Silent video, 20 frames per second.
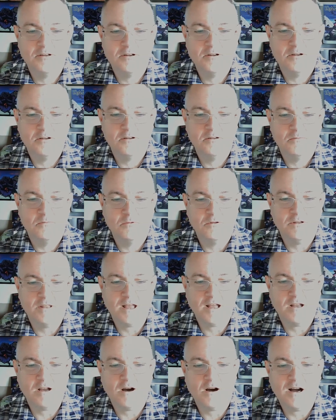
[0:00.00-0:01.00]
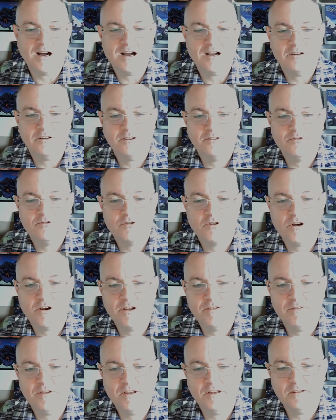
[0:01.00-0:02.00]
more that hard
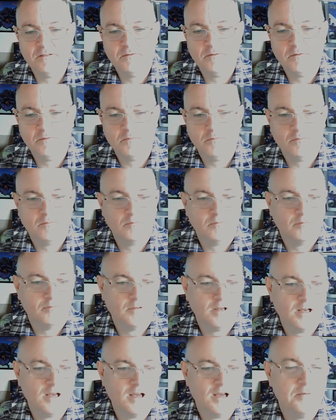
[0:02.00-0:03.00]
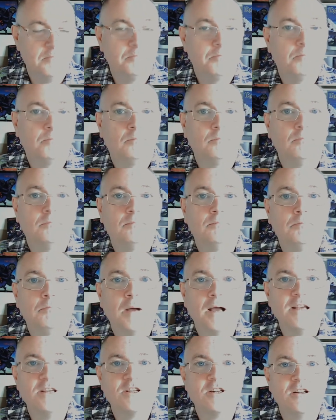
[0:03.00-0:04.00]
driving
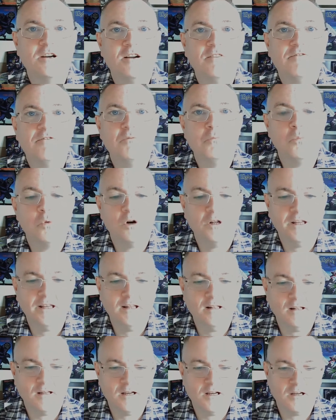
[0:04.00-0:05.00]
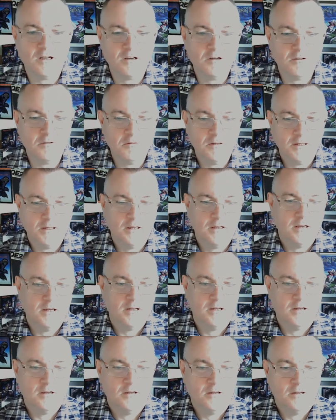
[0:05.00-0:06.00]
bass line from Wally Lowe.
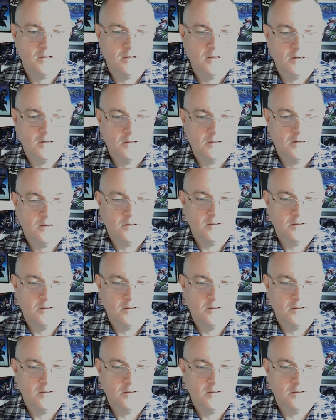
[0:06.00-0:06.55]
The